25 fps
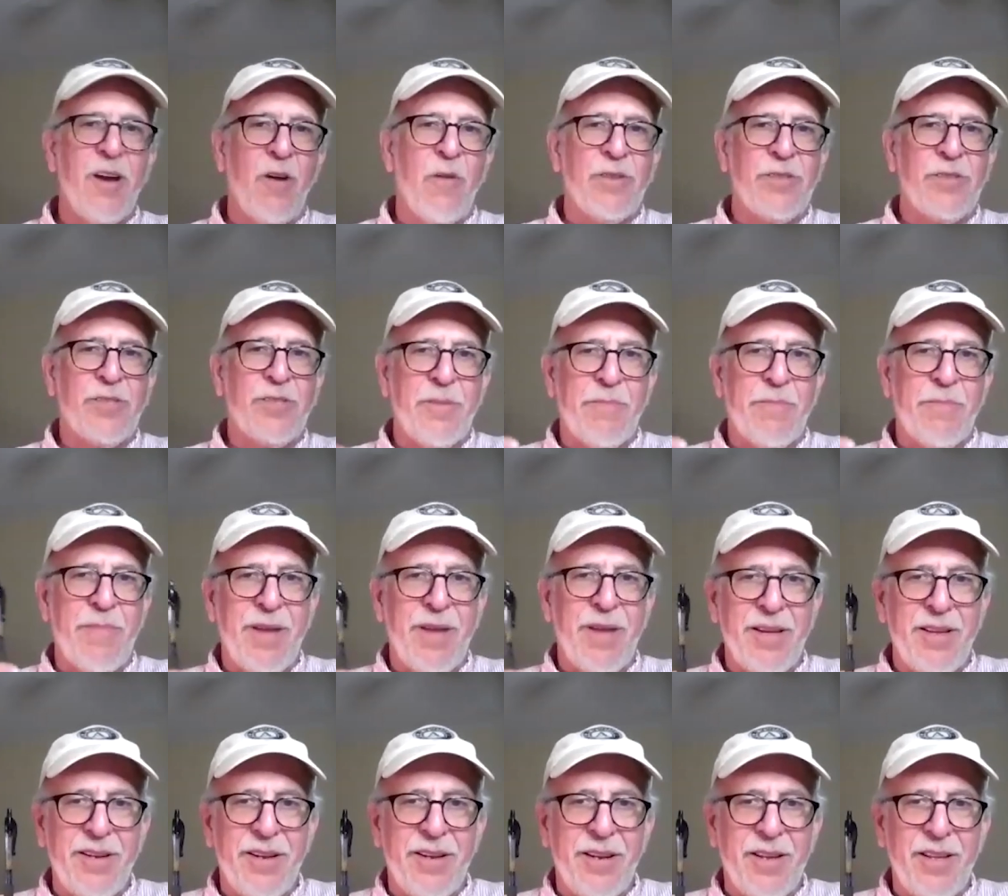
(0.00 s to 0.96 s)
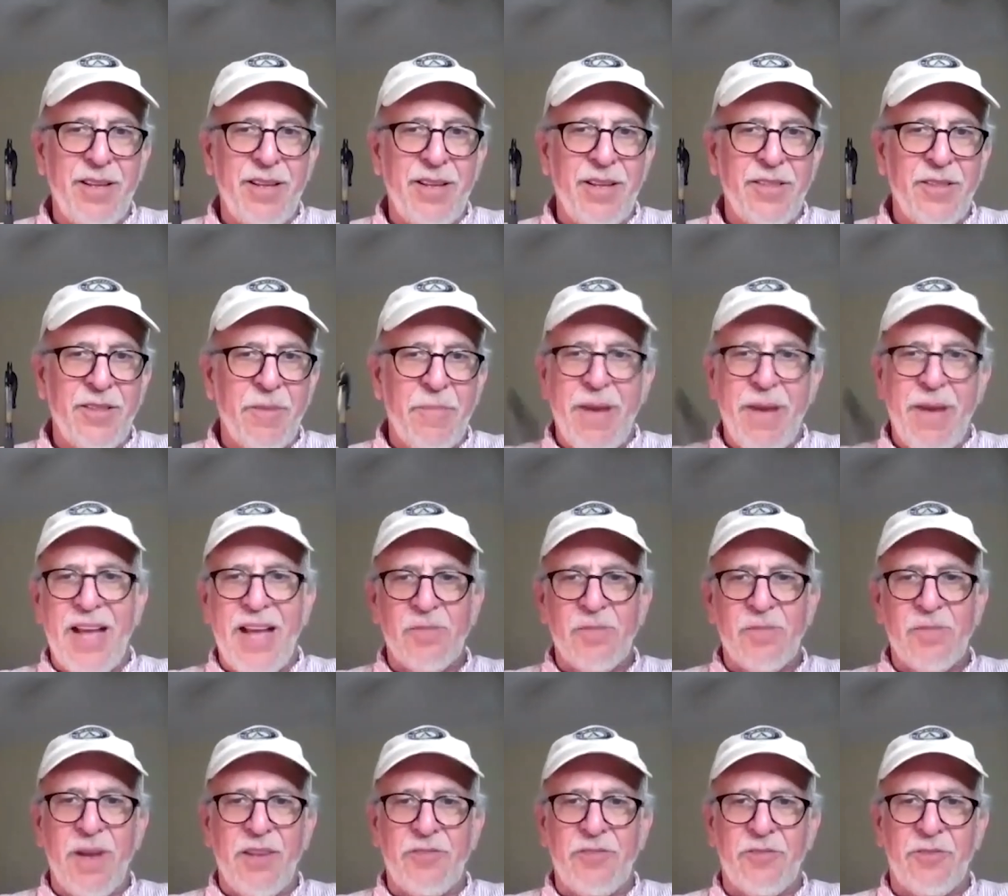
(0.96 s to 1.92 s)
know as a in the
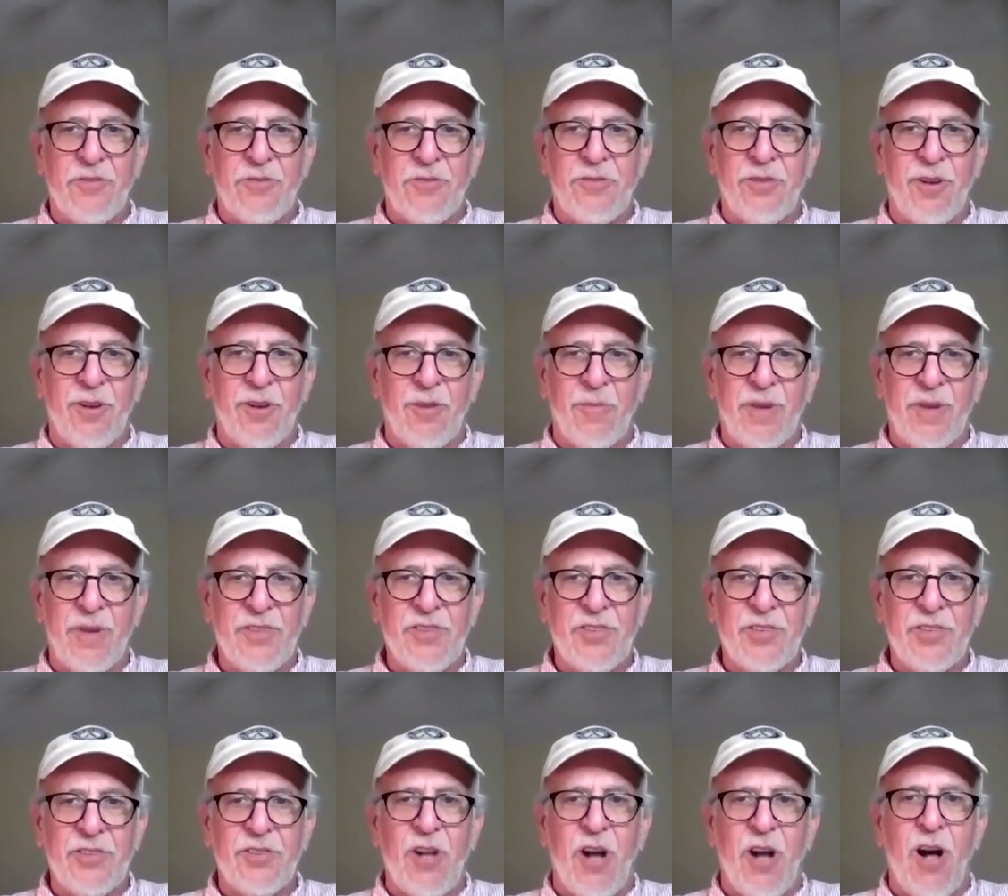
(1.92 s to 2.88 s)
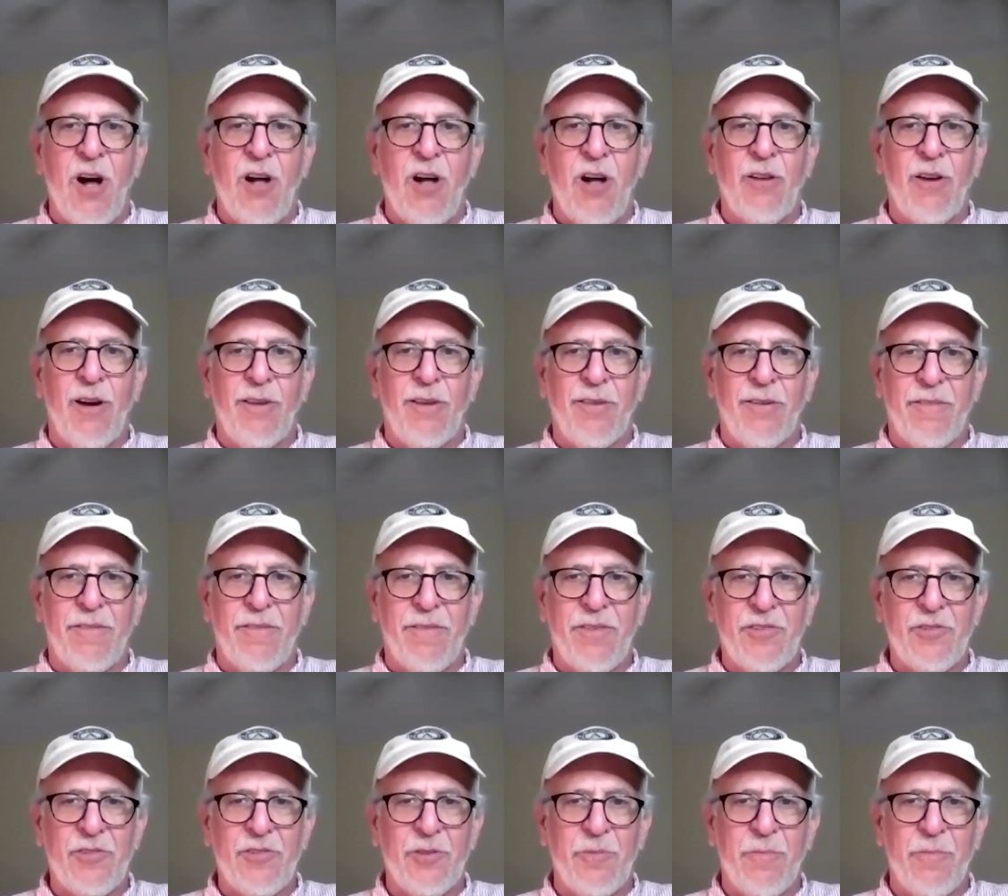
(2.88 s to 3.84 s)
Bassmaster tournaments is all
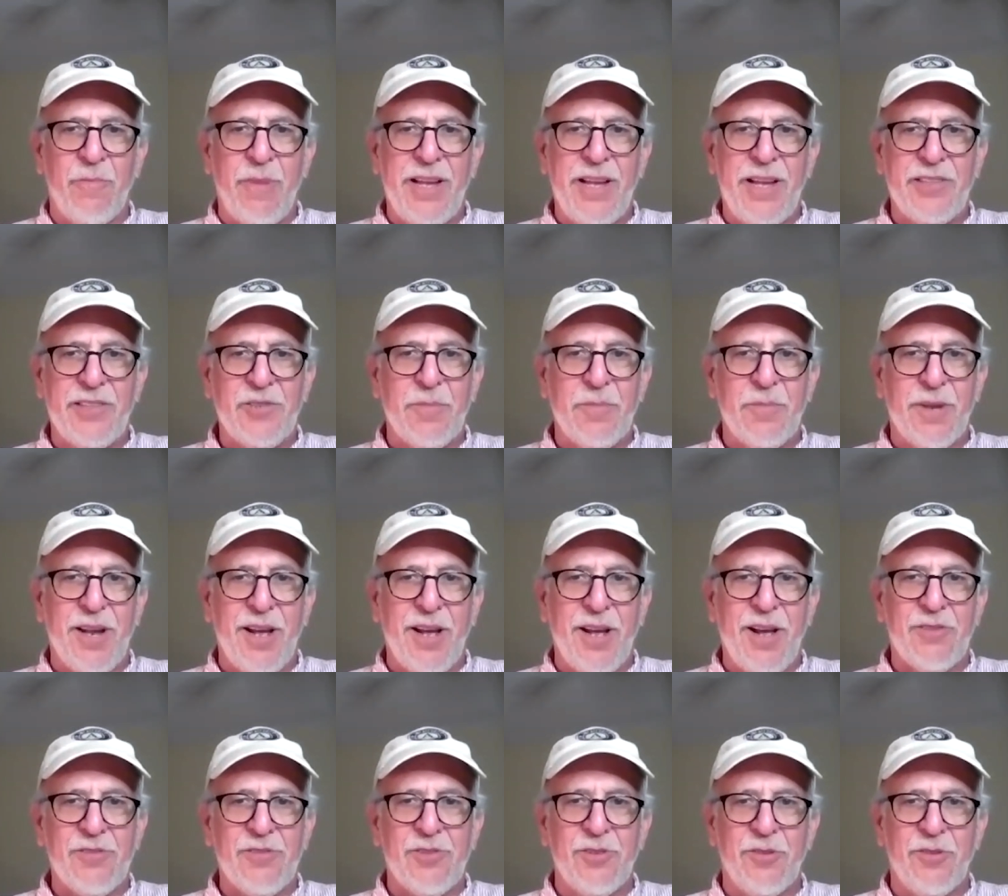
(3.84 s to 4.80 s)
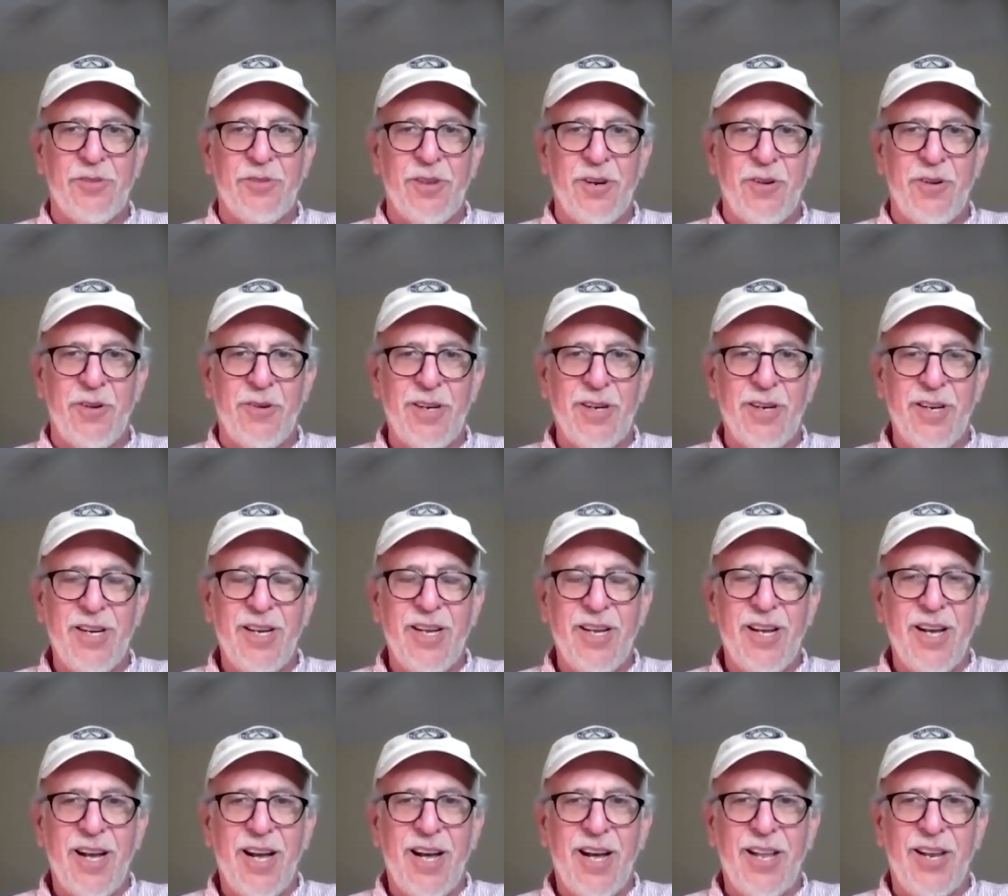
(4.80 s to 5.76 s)
artificial baits, but I also know
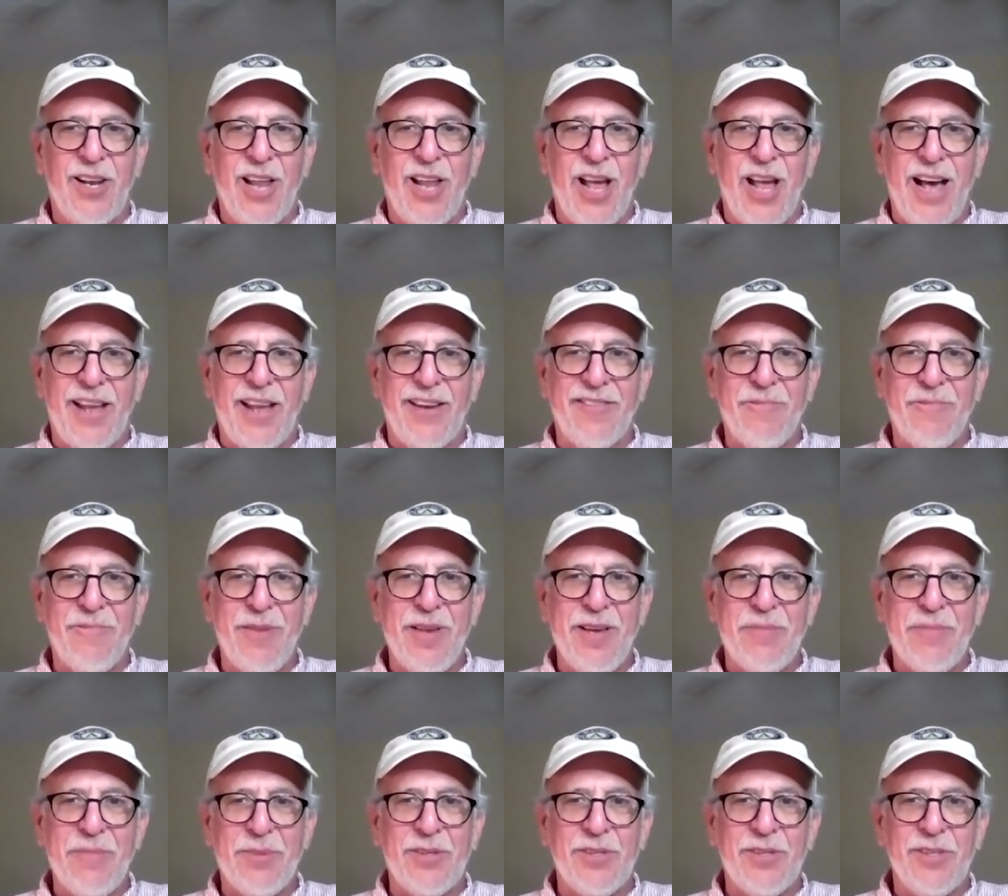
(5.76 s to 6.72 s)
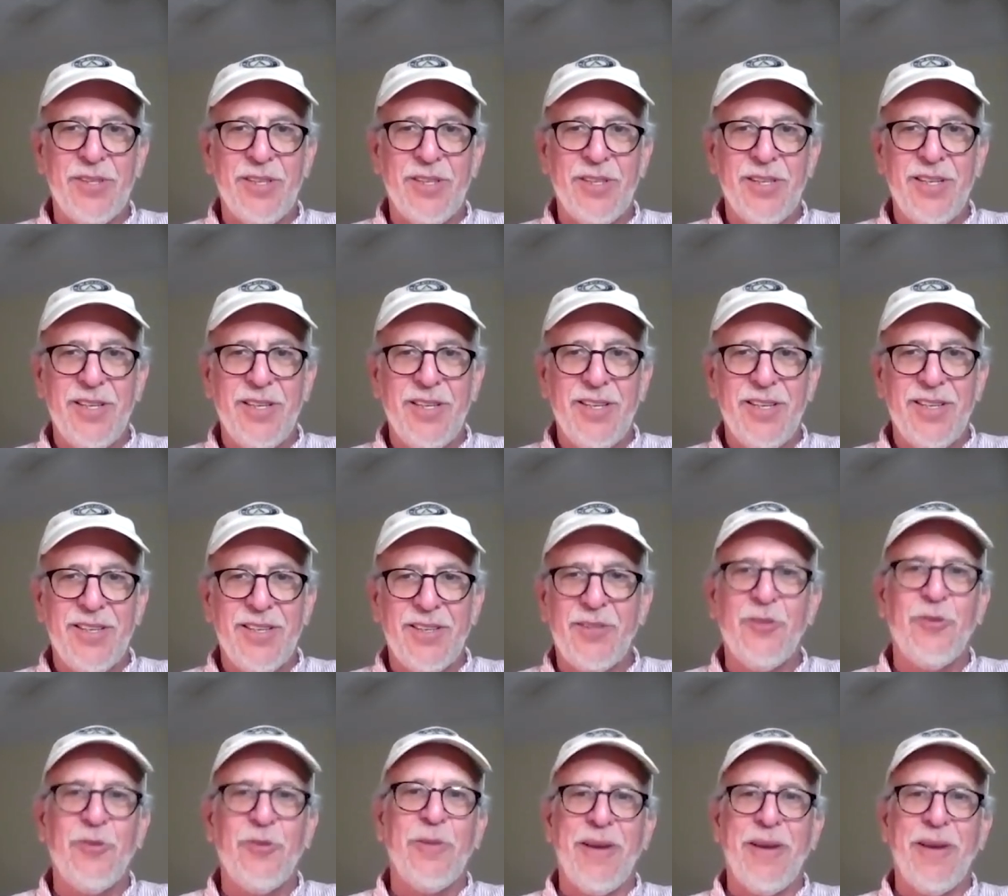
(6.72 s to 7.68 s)
a lot of people,
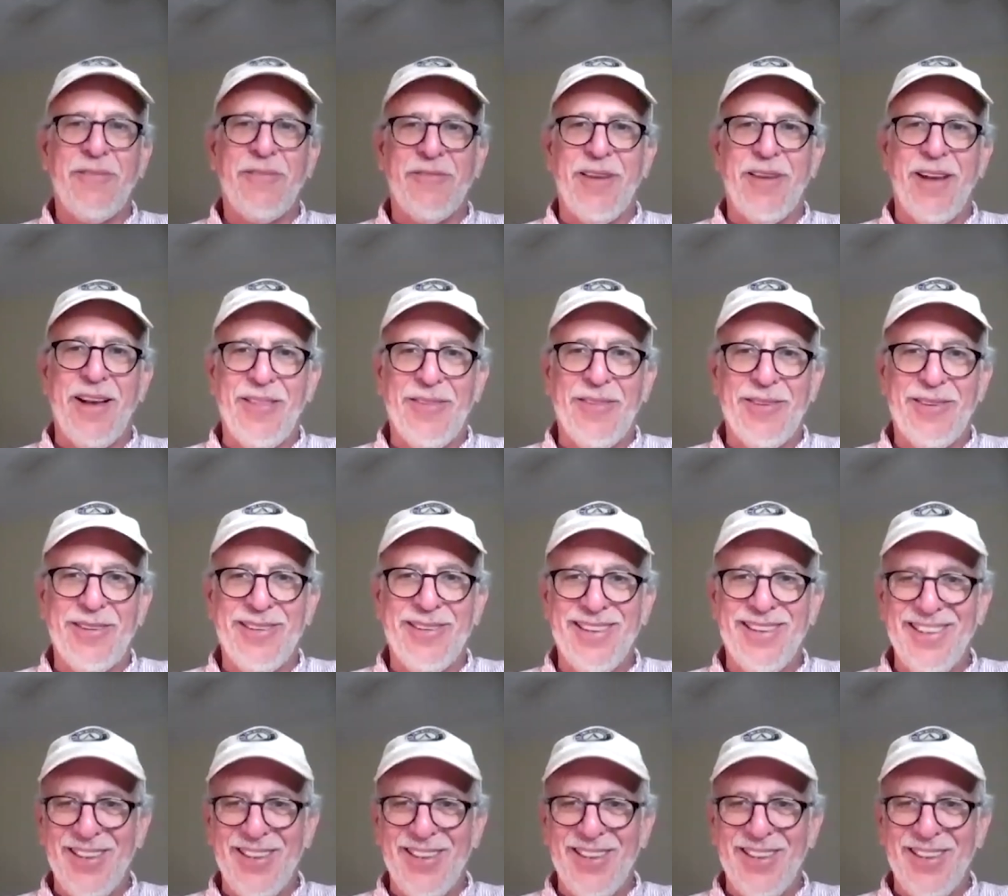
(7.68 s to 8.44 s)
including my father